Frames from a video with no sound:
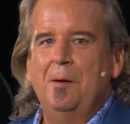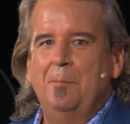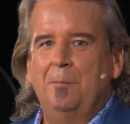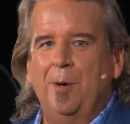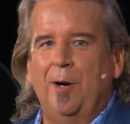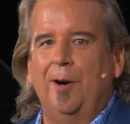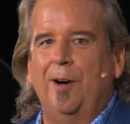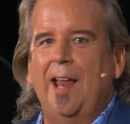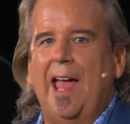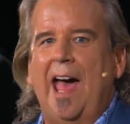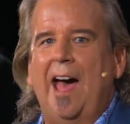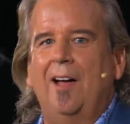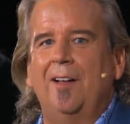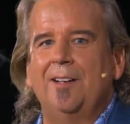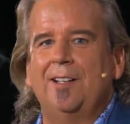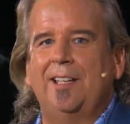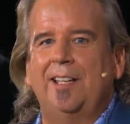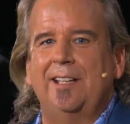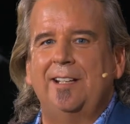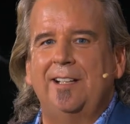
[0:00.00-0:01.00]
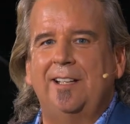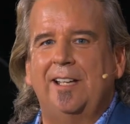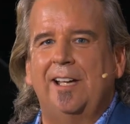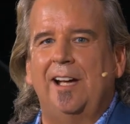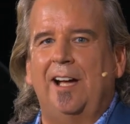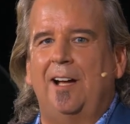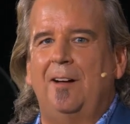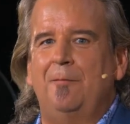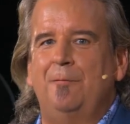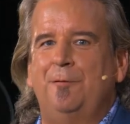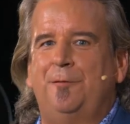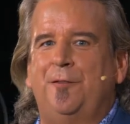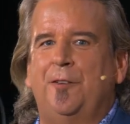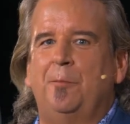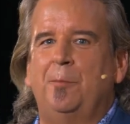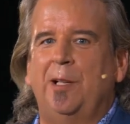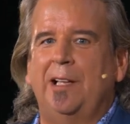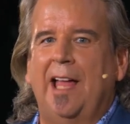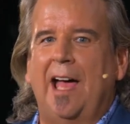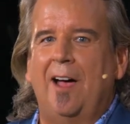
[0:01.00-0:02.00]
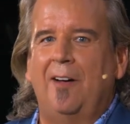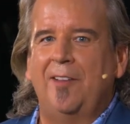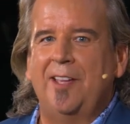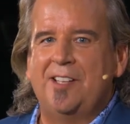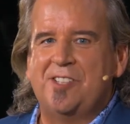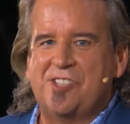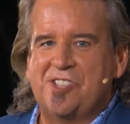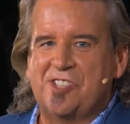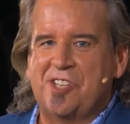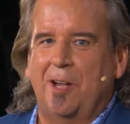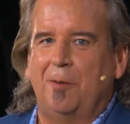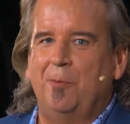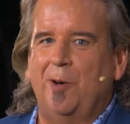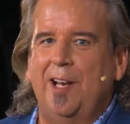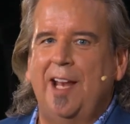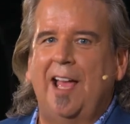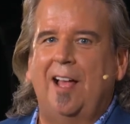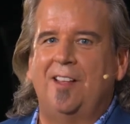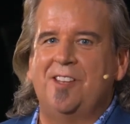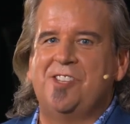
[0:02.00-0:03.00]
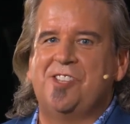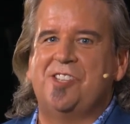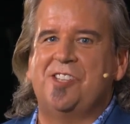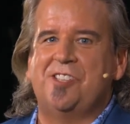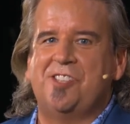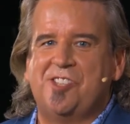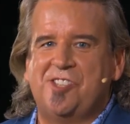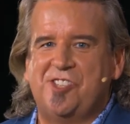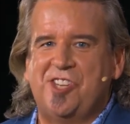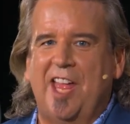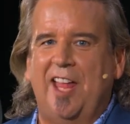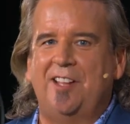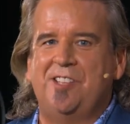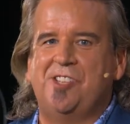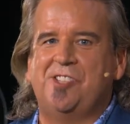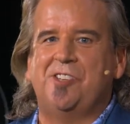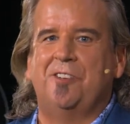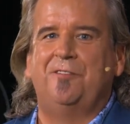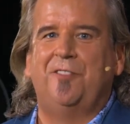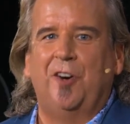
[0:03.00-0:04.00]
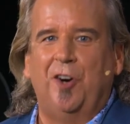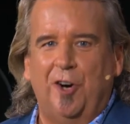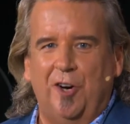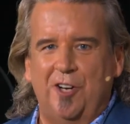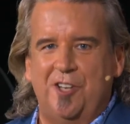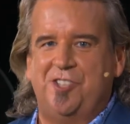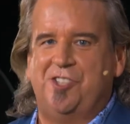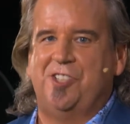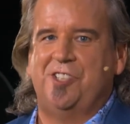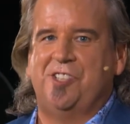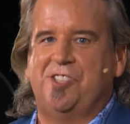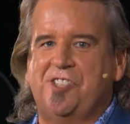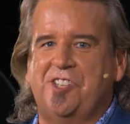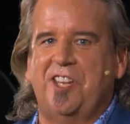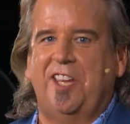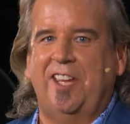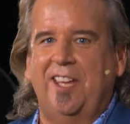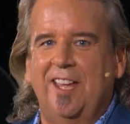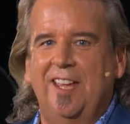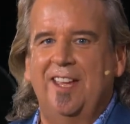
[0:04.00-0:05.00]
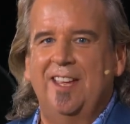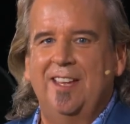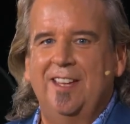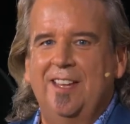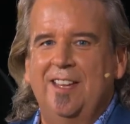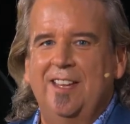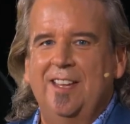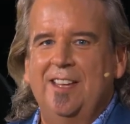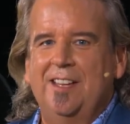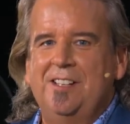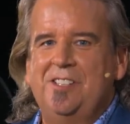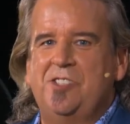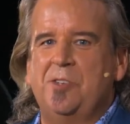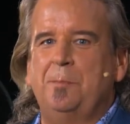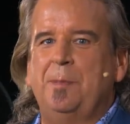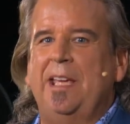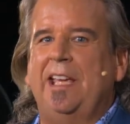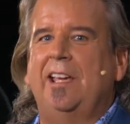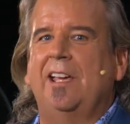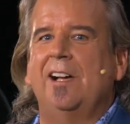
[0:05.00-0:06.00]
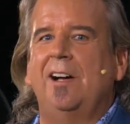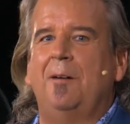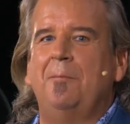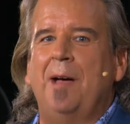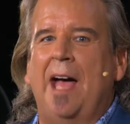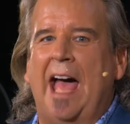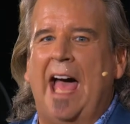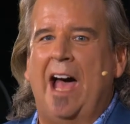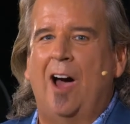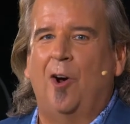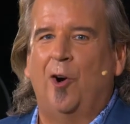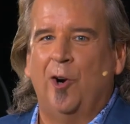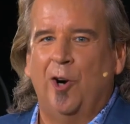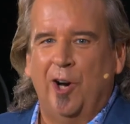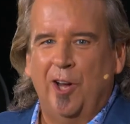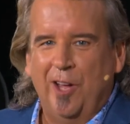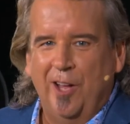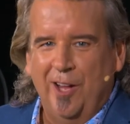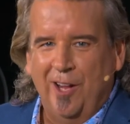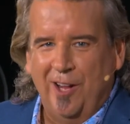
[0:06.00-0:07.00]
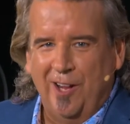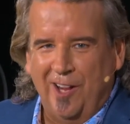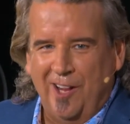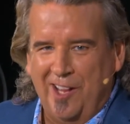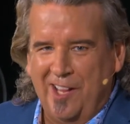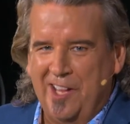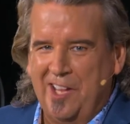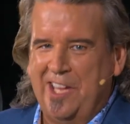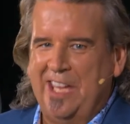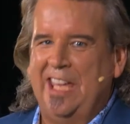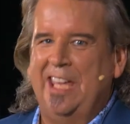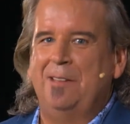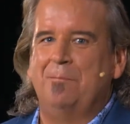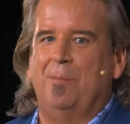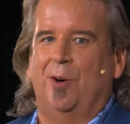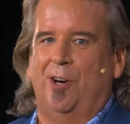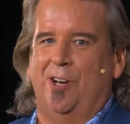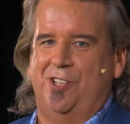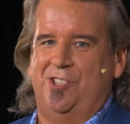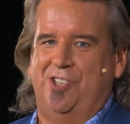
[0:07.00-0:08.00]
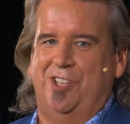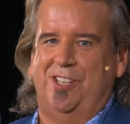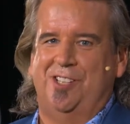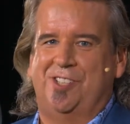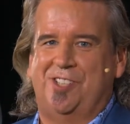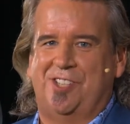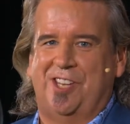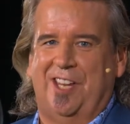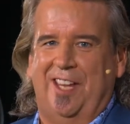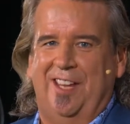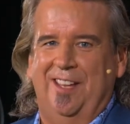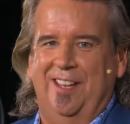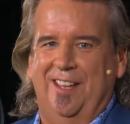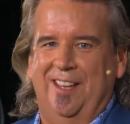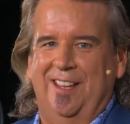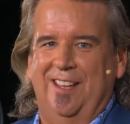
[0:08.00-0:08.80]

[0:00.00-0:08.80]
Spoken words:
Burnout can come from allowing someone else's sense of urgency to become our emergency.